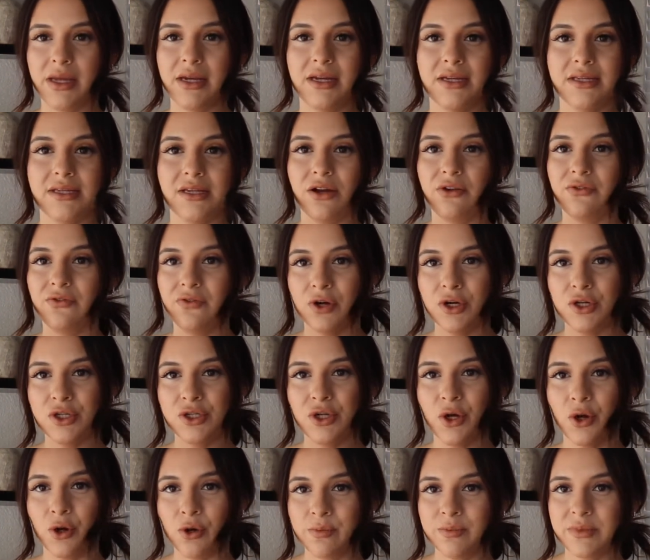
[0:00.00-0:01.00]
is our first
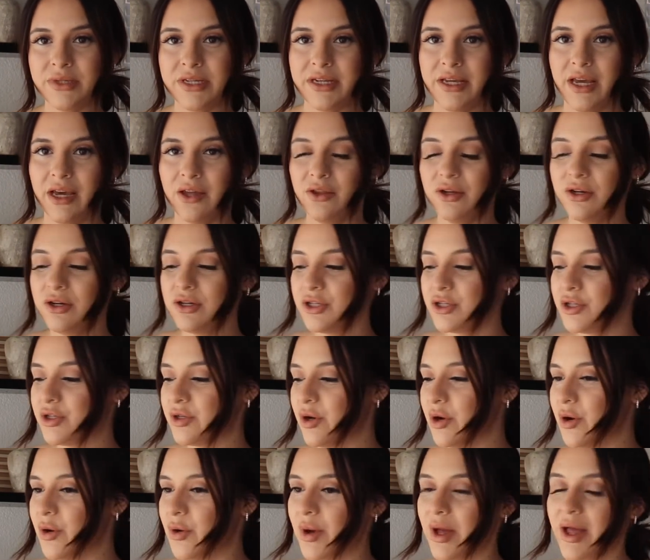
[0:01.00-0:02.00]
home together,
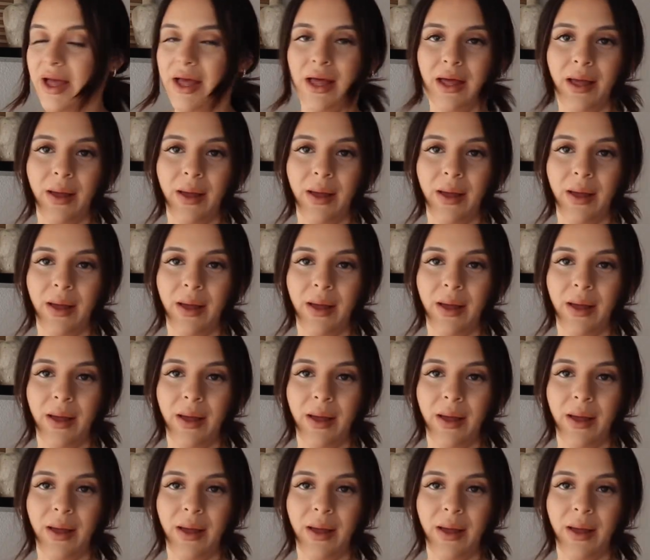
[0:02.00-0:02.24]
so